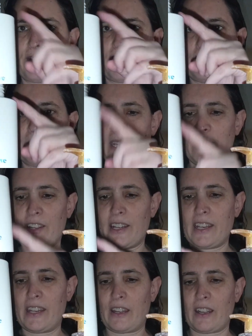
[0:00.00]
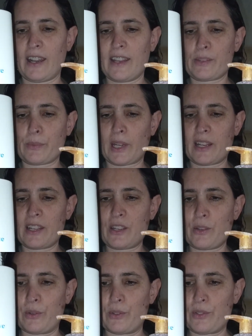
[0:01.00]
from here to here is what I
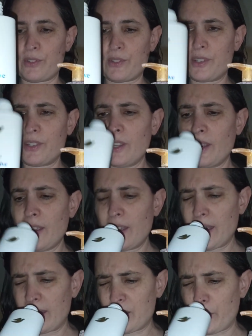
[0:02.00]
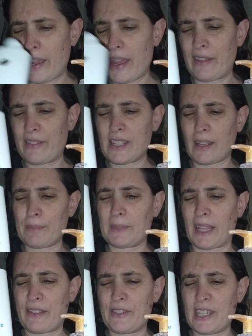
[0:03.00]
used. So I have some
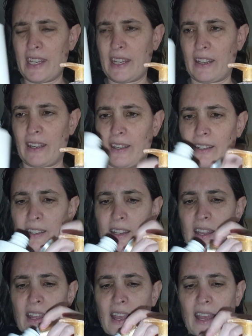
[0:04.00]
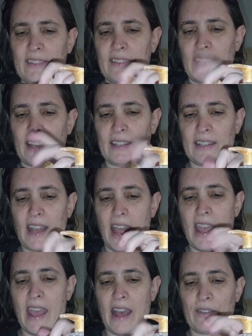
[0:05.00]
left here, and then
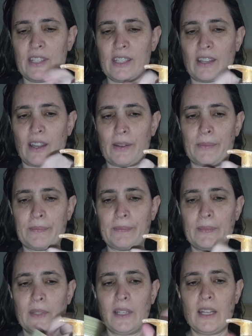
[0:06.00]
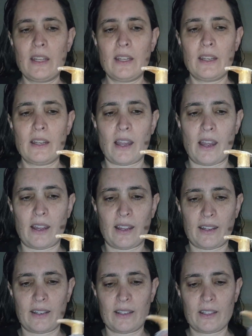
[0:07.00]
I have some
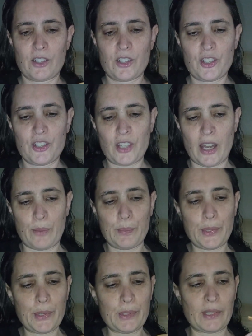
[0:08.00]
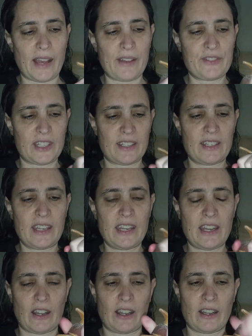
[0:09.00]
shampoo left in
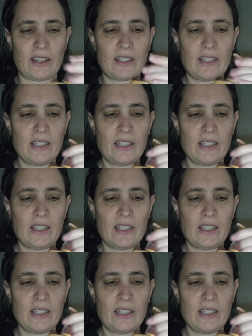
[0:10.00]
here